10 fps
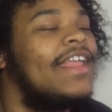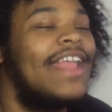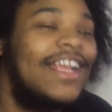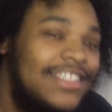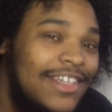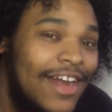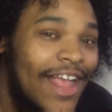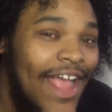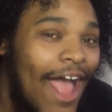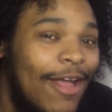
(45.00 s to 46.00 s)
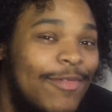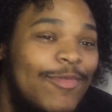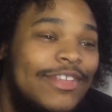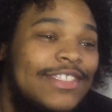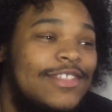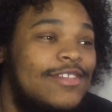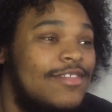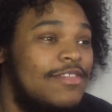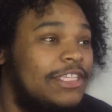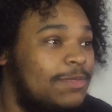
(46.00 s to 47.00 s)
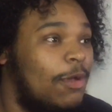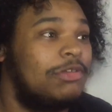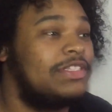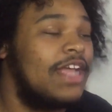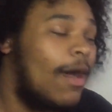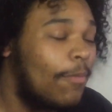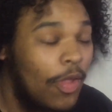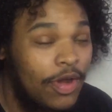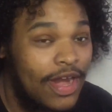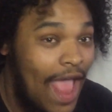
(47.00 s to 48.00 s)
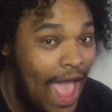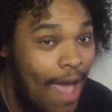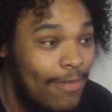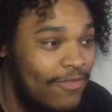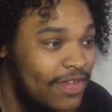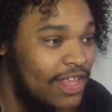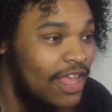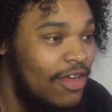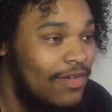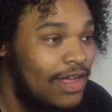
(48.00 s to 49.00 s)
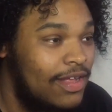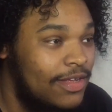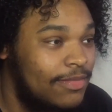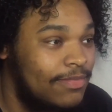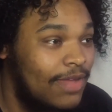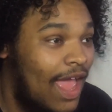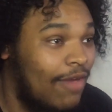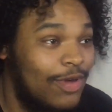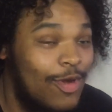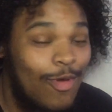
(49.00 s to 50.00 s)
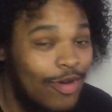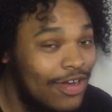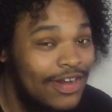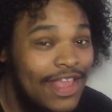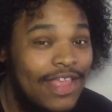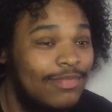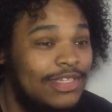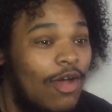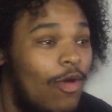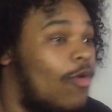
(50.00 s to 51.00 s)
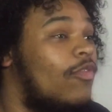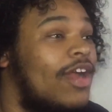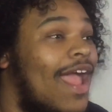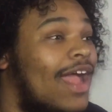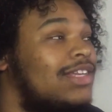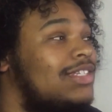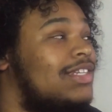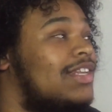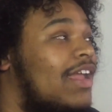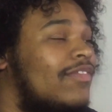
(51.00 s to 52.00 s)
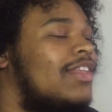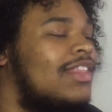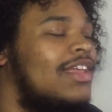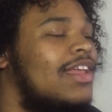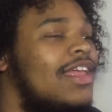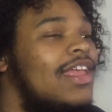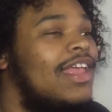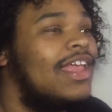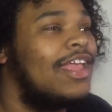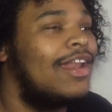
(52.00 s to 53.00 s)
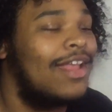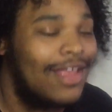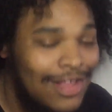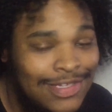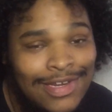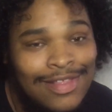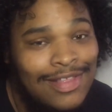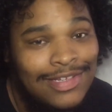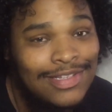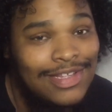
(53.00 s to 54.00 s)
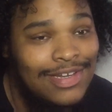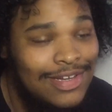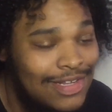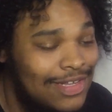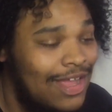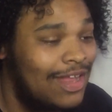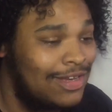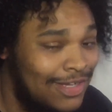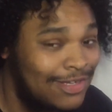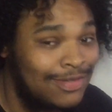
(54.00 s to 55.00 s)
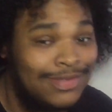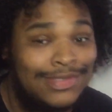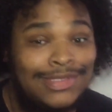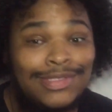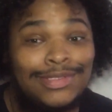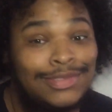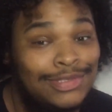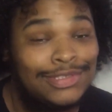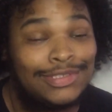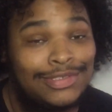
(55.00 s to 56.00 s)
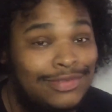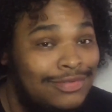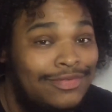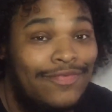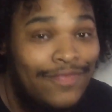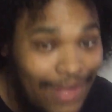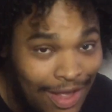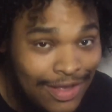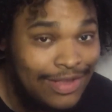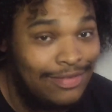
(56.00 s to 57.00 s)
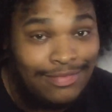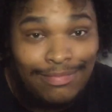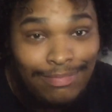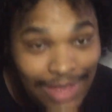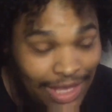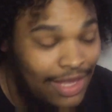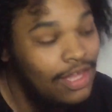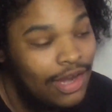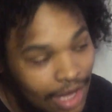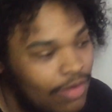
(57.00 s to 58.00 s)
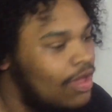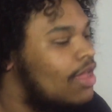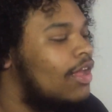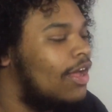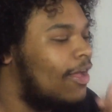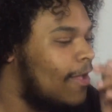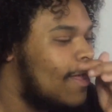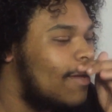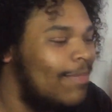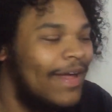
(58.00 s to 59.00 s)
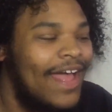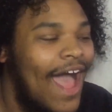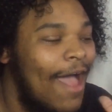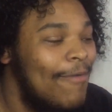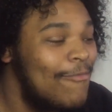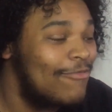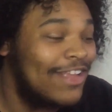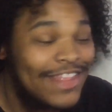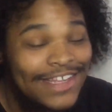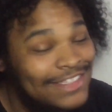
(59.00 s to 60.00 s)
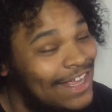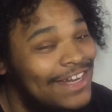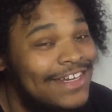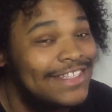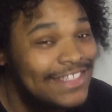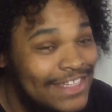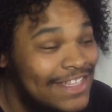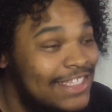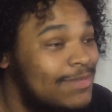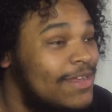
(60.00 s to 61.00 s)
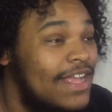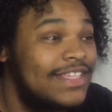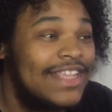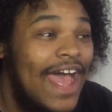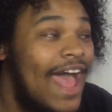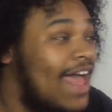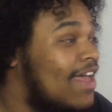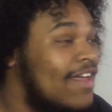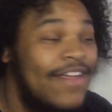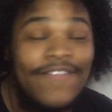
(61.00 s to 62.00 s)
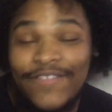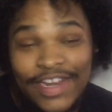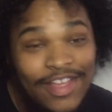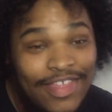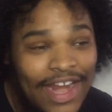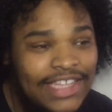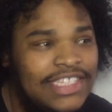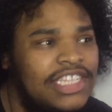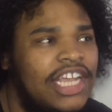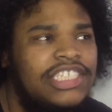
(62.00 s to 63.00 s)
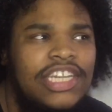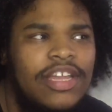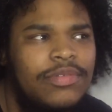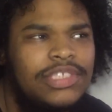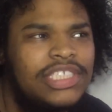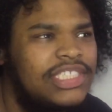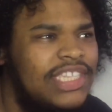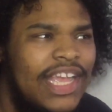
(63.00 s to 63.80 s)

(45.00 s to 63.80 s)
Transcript: Yesterday I was supposed to upload an Abba video. I recorded it was a whole reaction and everything, and I accidentally deleted it. I know, delusional, fuck me, you know. But I'm really excited to see this, because that video that I seen yesterday, it just